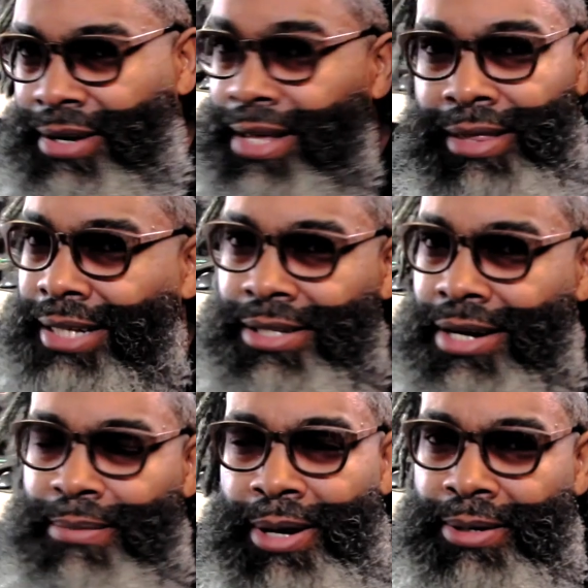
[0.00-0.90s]
nothing I
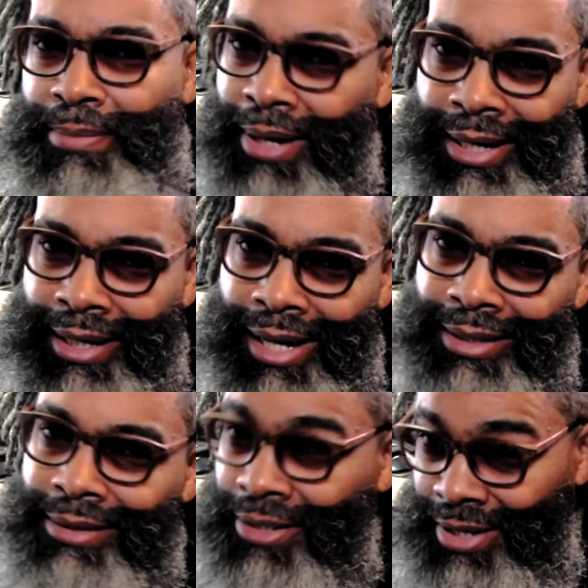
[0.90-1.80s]
talk about on the
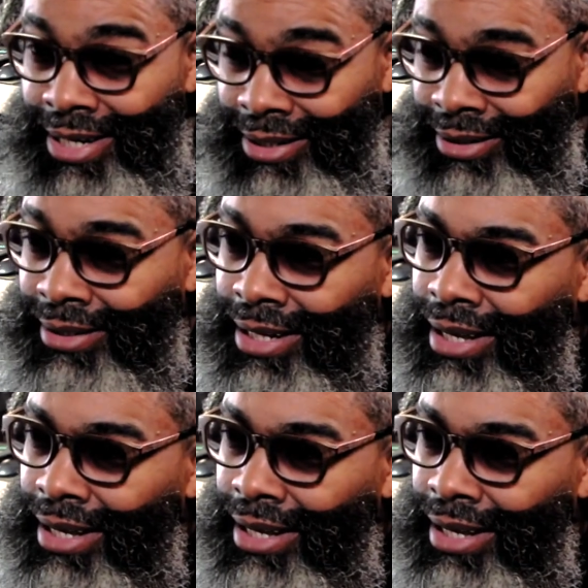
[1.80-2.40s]
podcast on this,